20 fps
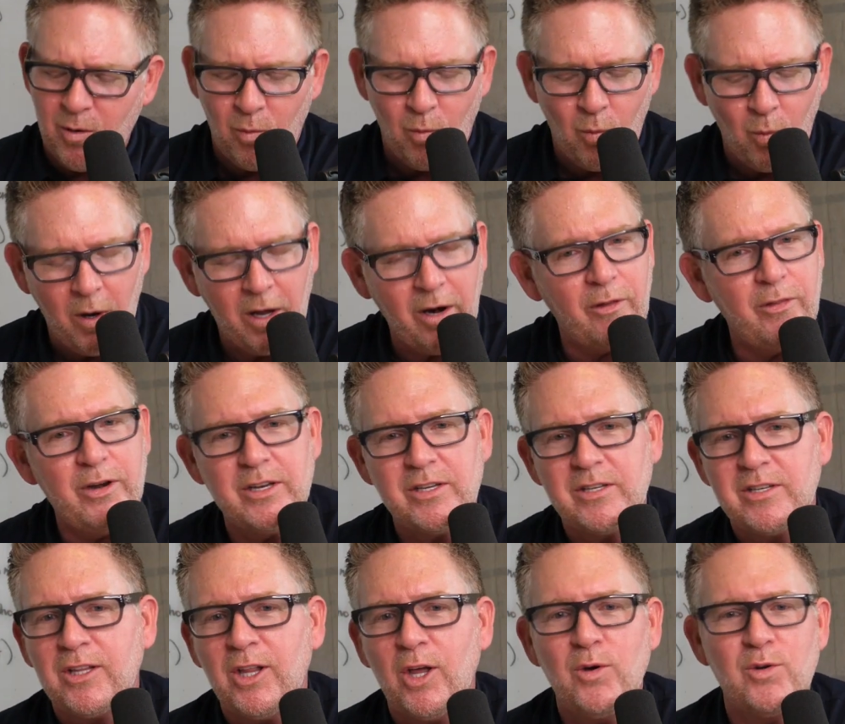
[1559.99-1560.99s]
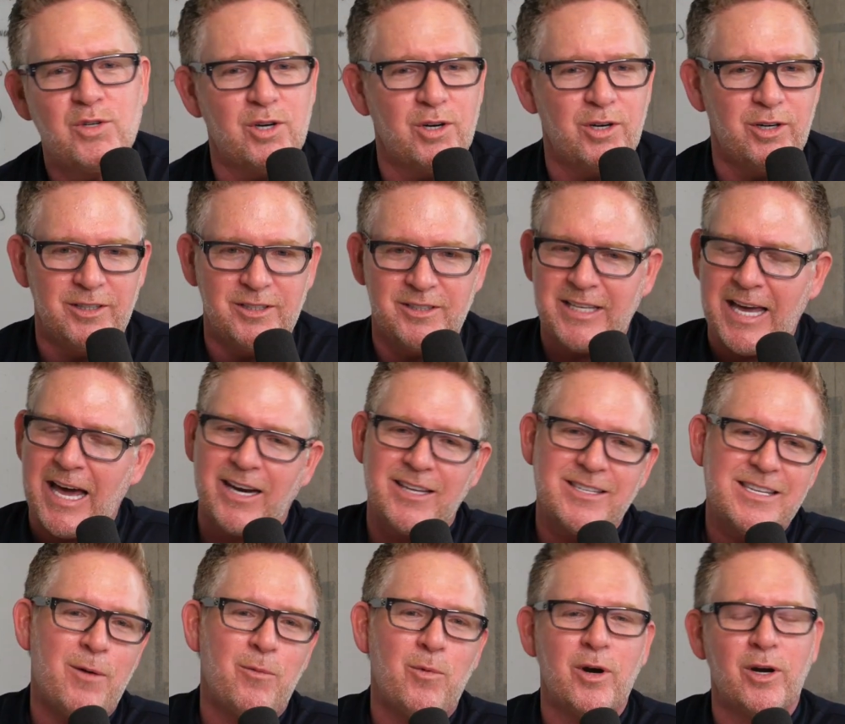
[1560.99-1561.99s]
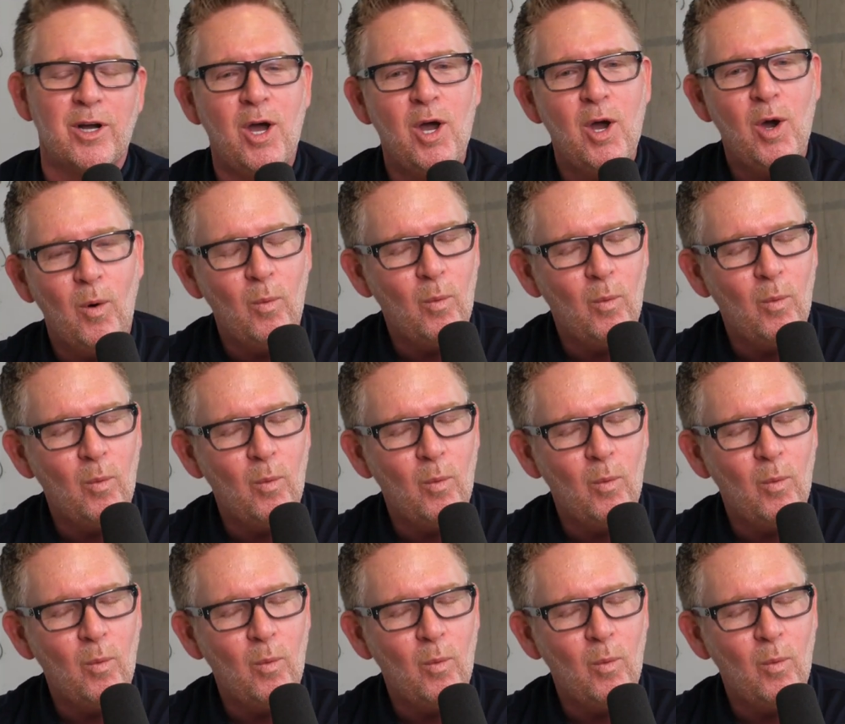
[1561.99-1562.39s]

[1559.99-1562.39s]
What are the disclosures? How does that work?